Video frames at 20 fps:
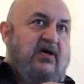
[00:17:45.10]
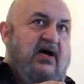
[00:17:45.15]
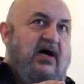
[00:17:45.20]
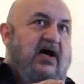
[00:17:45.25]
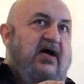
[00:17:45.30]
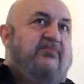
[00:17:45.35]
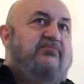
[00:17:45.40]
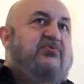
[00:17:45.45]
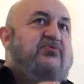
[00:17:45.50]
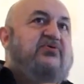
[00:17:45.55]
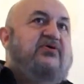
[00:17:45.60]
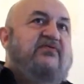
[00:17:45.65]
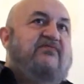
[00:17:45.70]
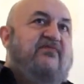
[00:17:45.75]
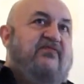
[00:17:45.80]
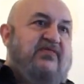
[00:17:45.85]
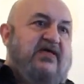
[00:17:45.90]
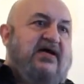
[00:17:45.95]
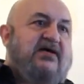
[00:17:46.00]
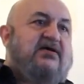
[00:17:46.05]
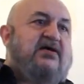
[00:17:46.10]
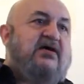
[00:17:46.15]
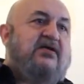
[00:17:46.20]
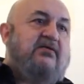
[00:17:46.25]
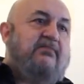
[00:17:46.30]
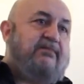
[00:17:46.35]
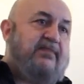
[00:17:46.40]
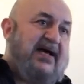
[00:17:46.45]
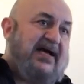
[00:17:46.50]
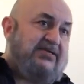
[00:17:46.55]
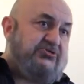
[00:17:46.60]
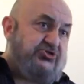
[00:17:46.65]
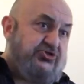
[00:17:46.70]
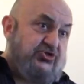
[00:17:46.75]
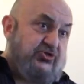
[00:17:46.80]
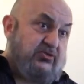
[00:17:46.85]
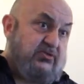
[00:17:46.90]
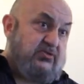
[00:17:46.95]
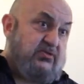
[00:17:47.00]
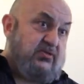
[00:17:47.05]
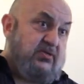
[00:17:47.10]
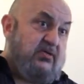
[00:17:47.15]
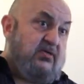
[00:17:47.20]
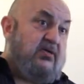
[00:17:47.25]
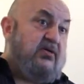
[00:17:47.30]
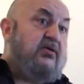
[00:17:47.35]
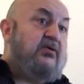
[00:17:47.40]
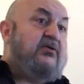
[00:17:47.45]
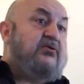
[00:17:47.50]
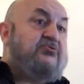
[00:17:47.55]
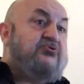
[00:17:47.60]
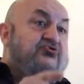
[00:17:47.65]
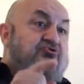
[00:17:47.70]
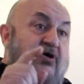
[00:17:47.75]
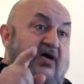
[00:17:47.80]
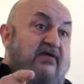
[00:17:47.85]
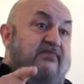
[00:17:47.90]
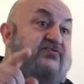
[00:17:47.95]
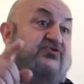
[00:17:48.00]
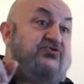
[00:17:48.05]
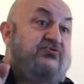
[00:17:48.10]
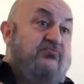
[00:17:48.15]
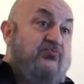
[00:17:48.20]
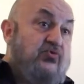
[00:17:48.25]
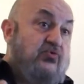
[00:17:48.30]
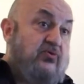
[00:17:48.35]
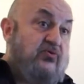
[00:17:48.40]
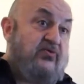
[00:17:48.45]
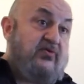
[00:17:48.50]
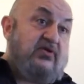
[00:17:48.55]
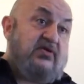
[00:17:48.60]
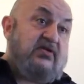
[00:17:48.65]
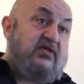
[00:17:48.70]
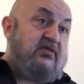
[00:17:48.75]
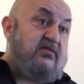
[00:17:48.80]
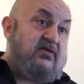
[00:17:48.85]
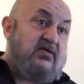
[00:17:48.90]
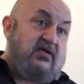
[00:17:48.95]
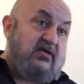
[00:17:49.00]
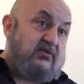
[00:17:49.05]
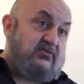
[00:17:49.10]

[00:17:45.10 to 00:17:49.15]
I believe that kind of passion drives you more than anything